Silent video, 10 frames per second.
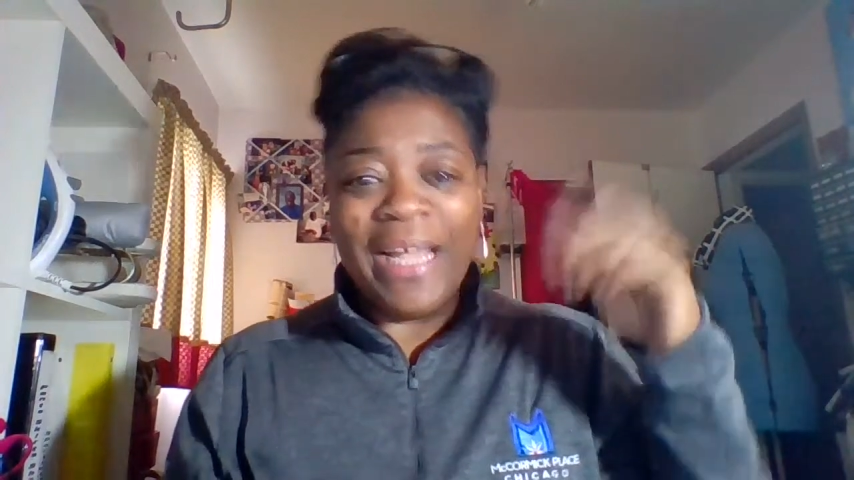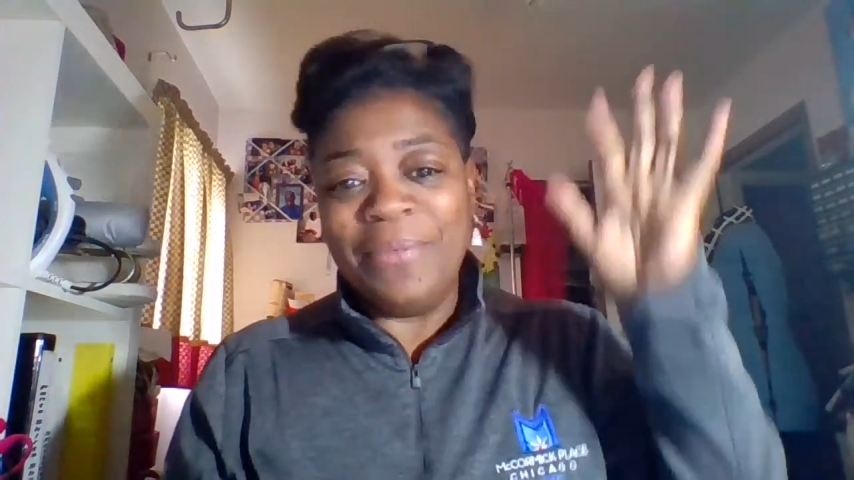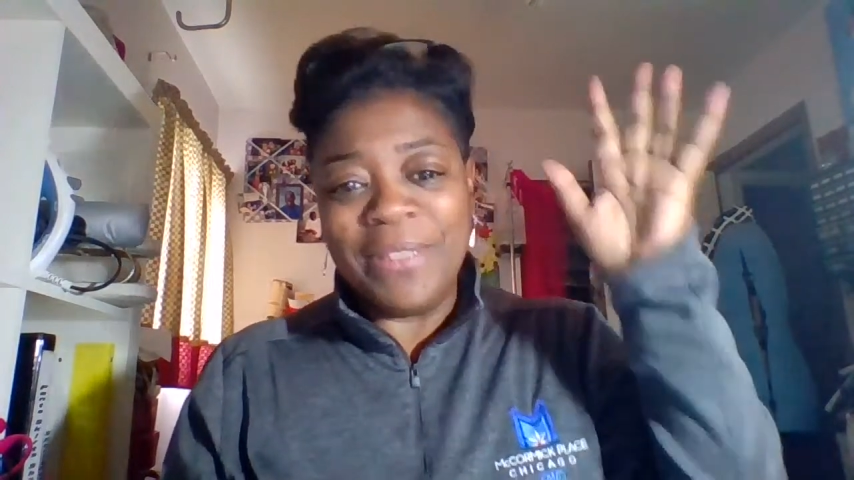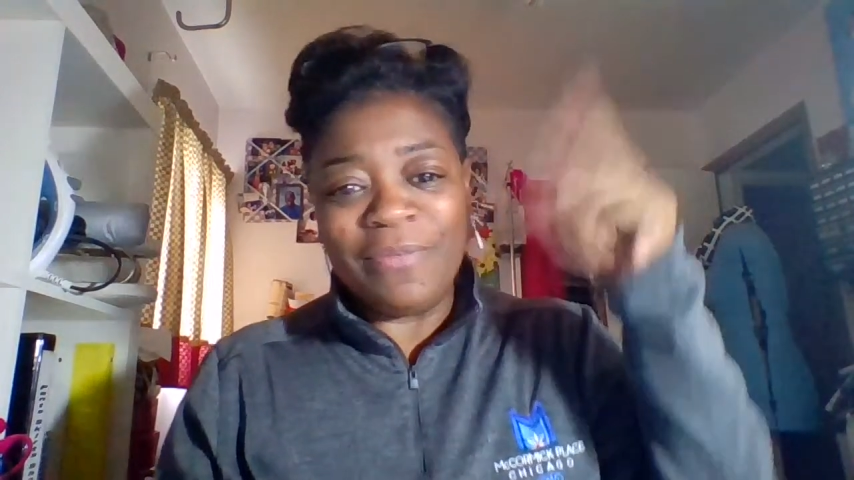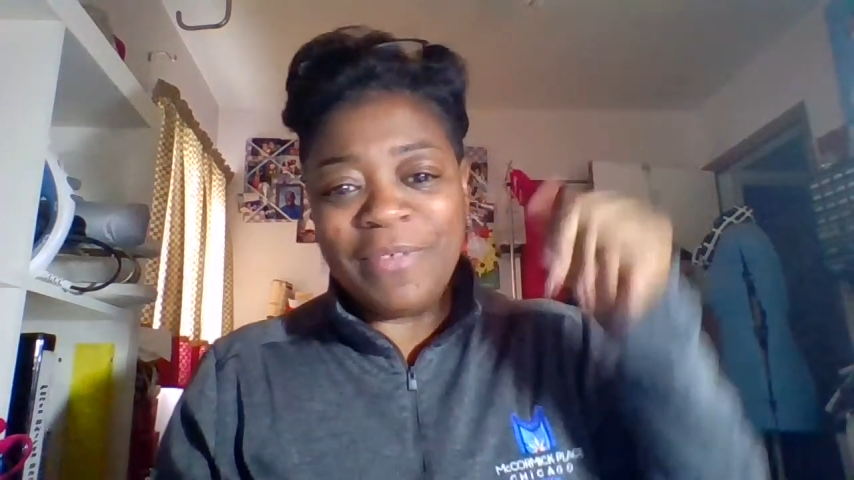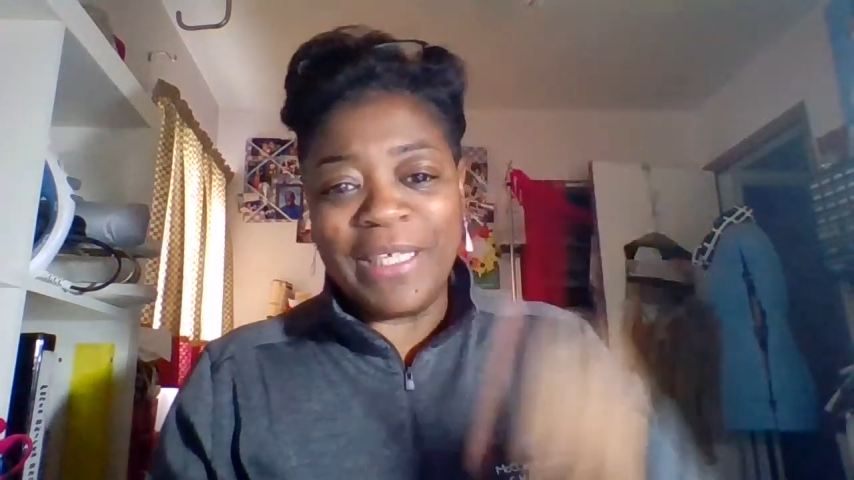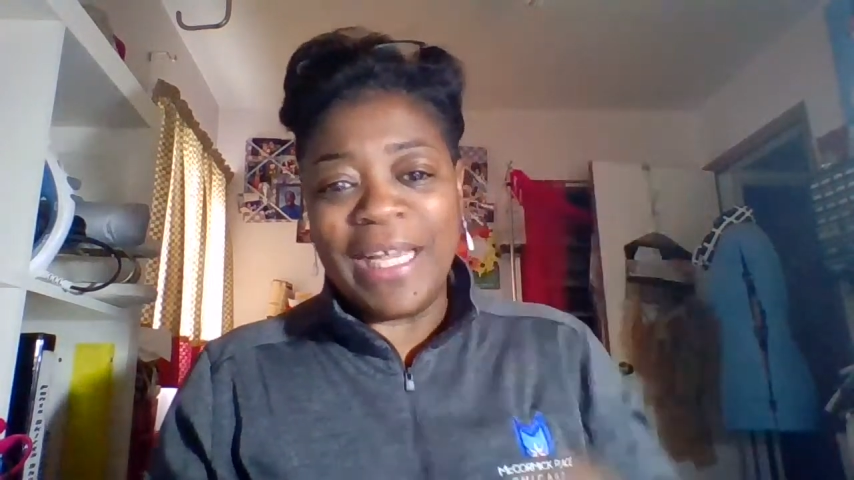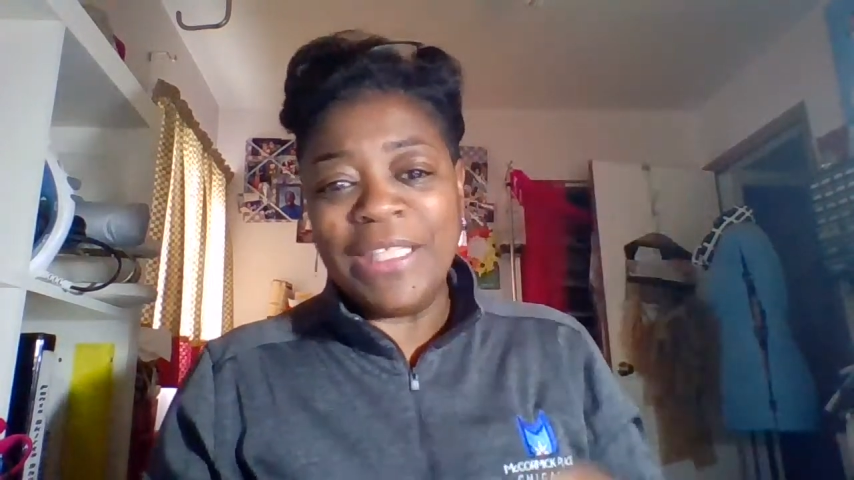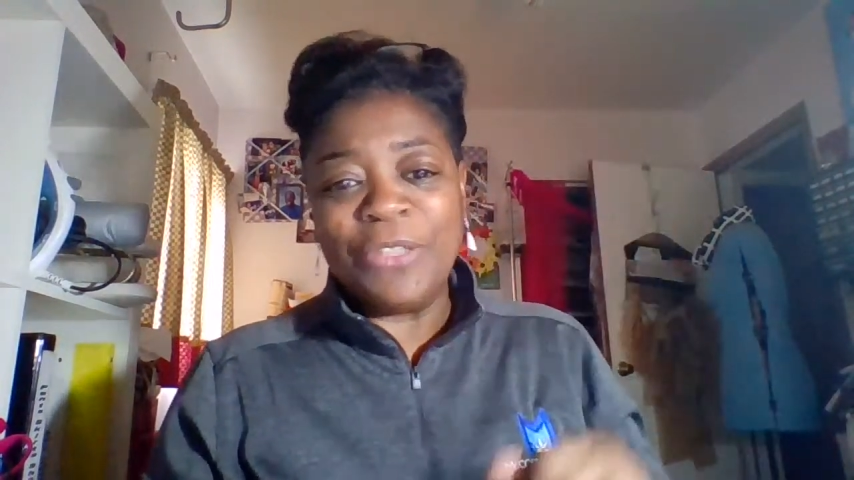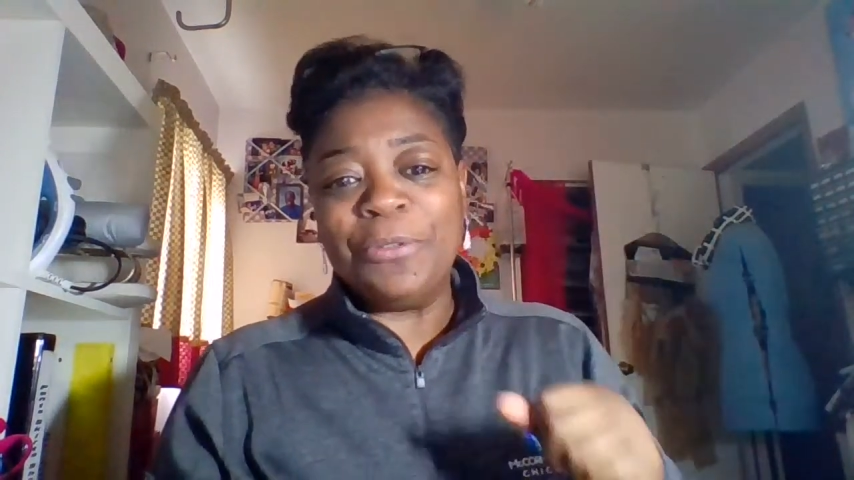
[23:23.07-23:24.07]
that one's for
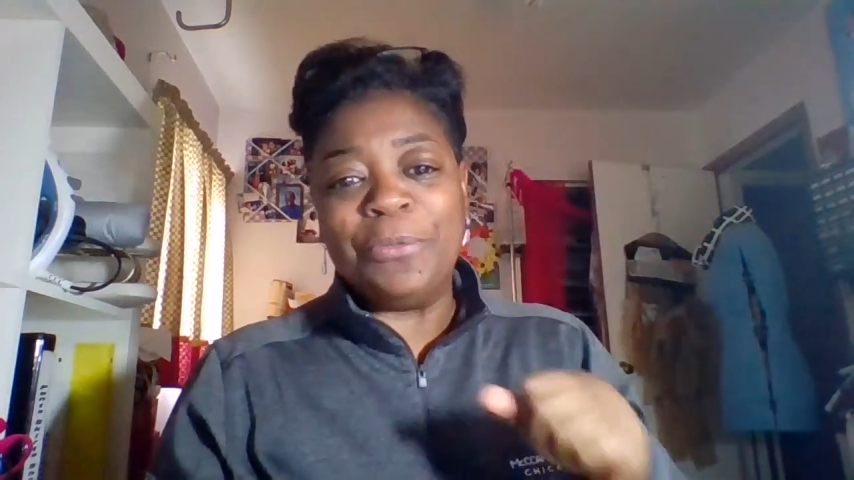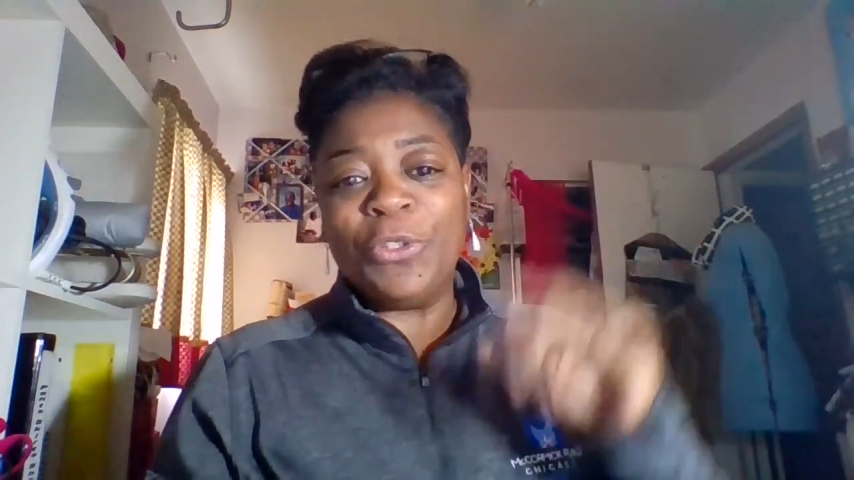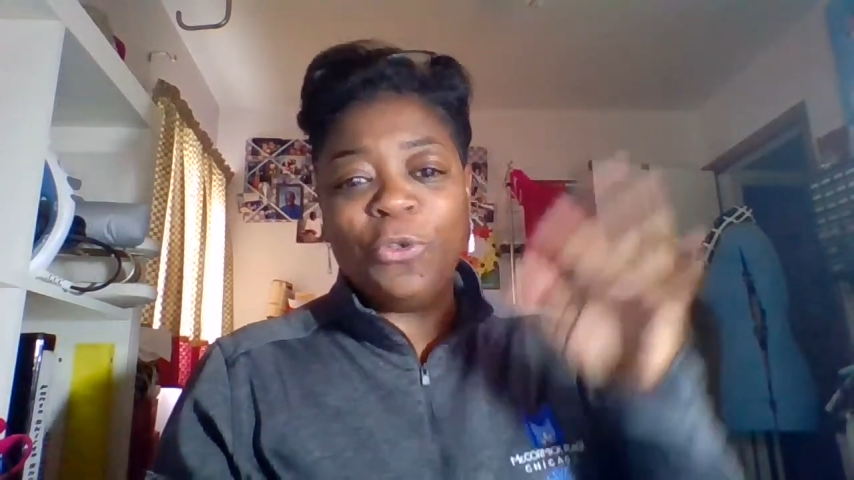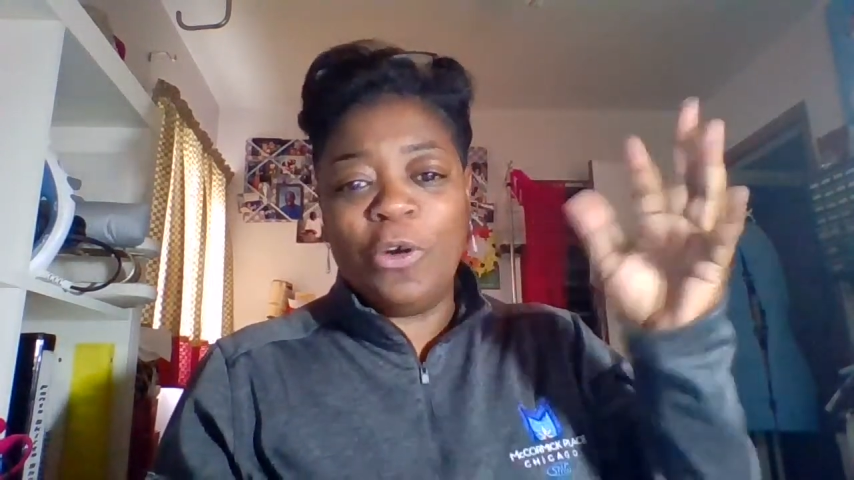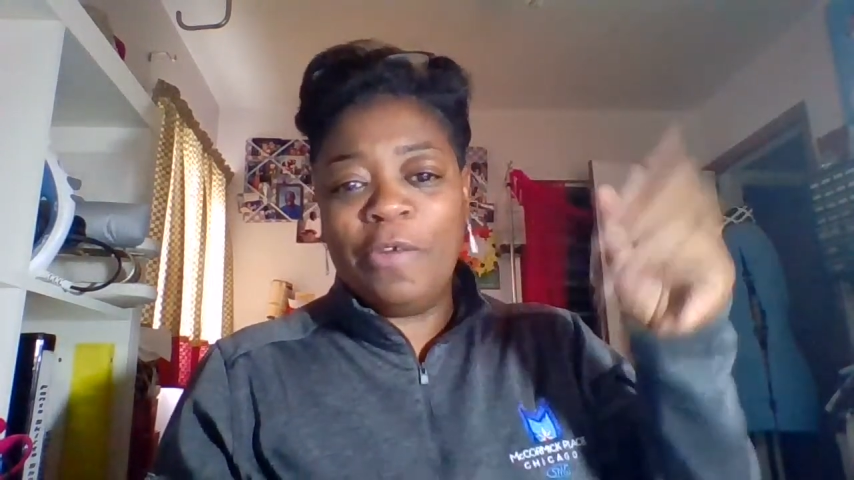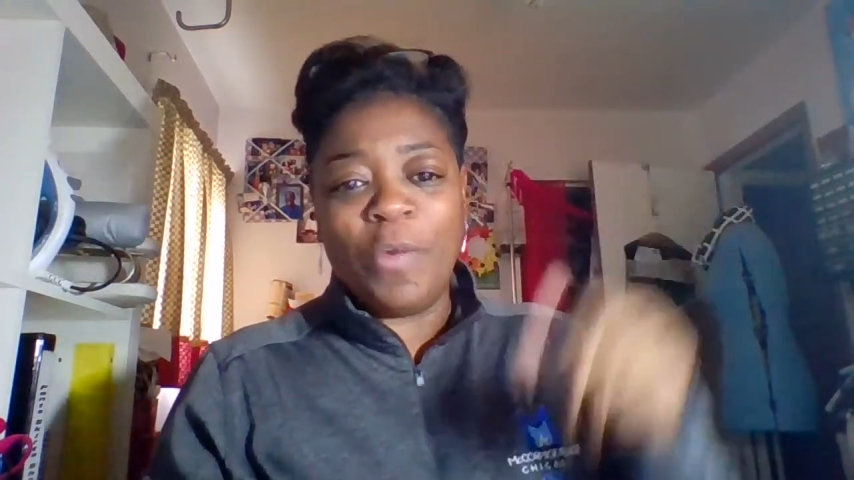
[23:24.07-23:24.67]
the ice cream store,